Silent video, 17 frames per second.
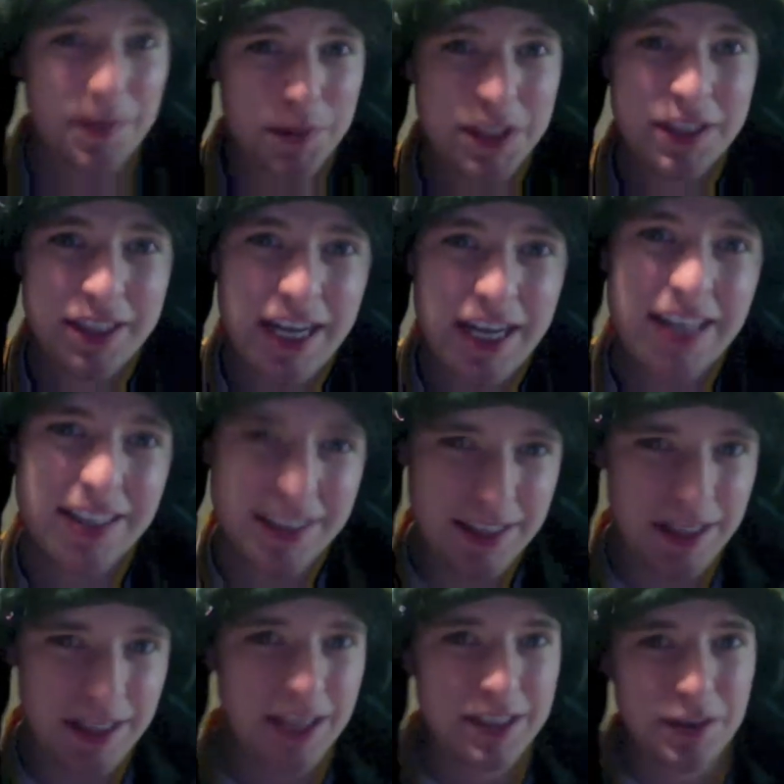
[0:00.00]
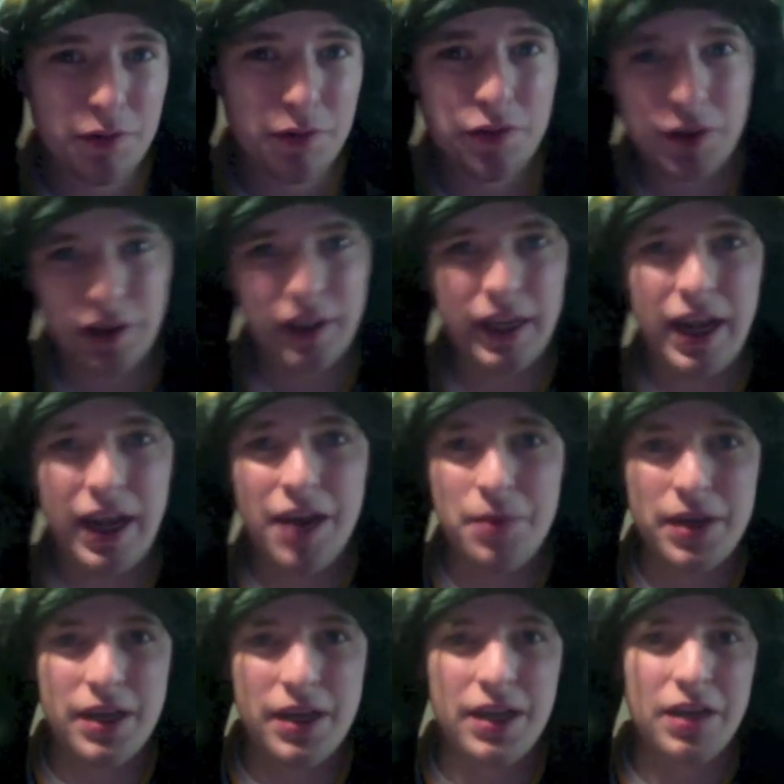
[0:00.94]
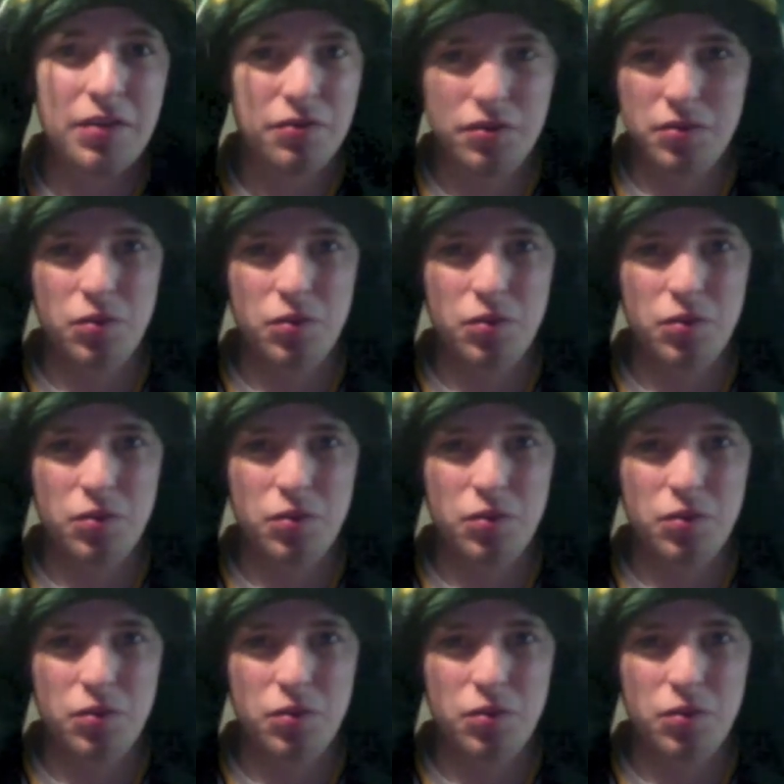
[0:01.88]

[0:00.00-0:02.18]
that's the feeling that I've been getting from